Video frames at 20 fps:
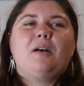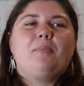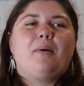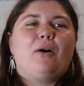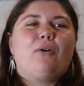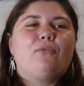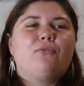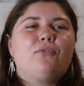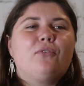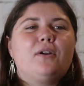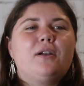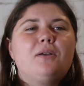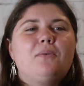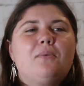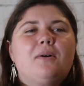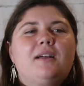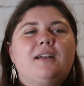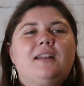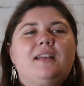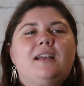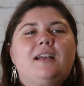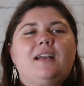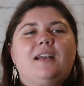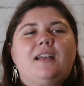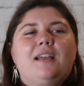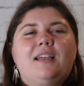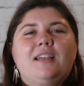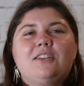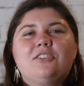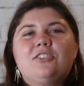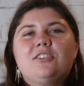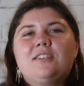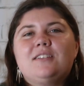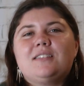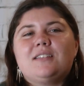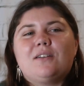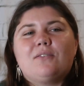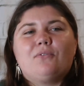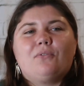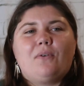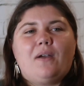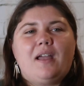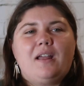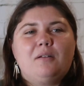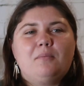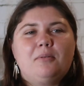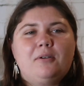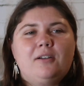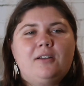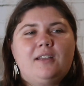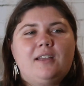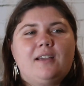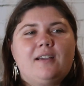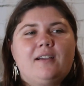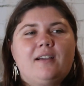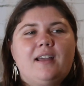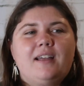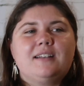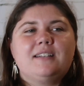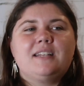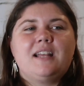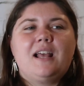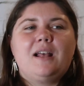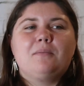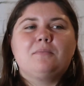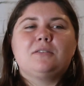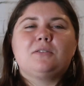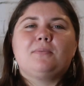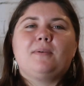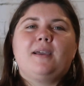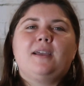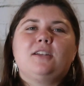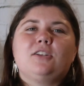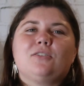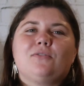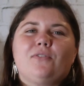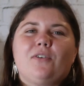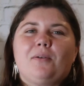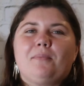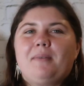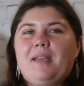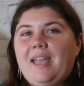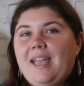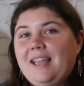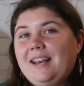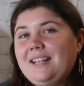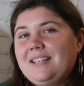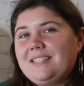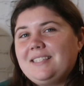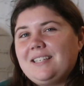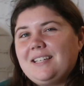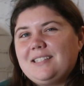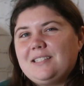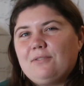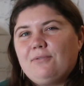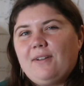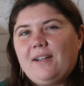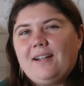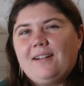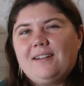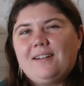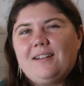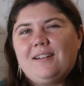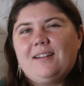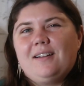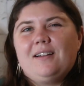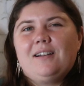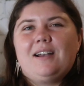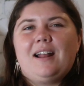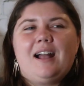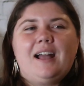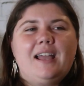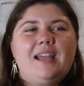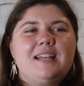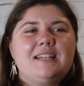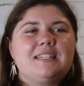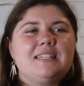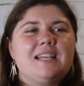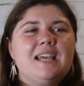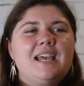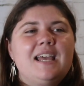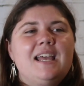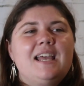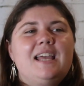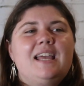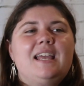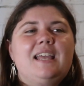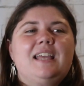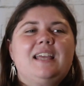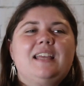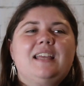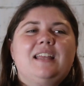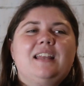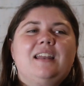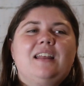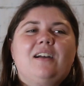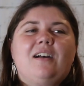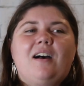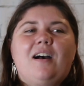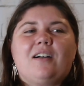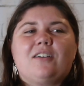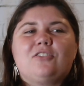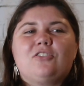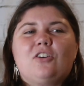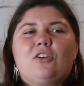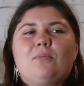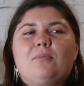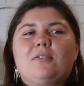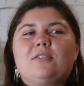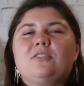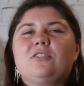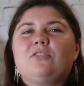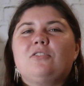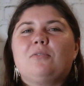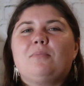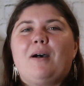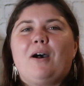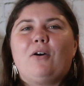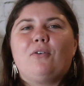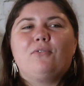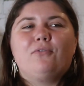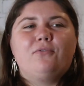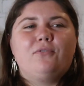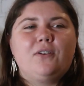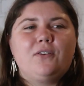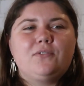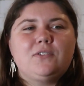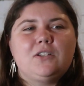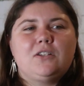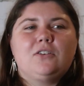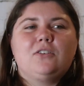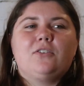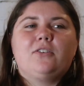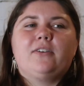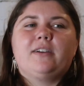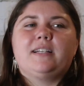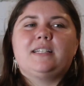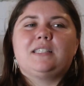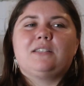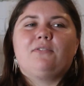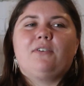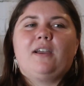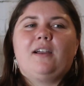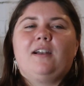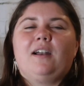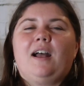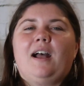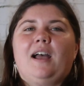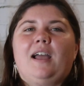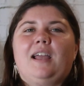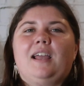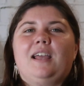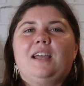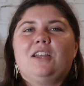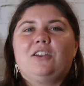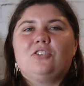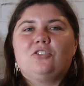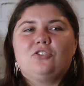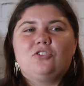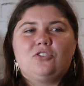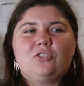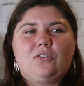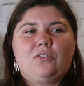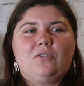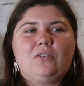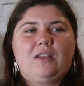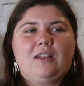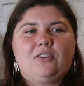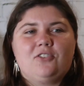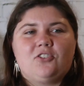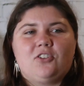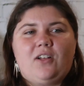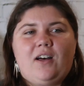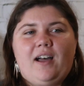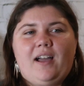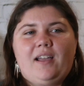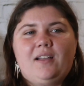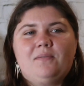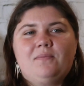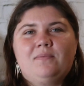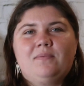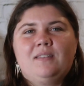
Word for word: about 41 inches of rain per year, and temps range from 86 Fahrenheit in October to about 50 degrees Fahrenheit in June and July.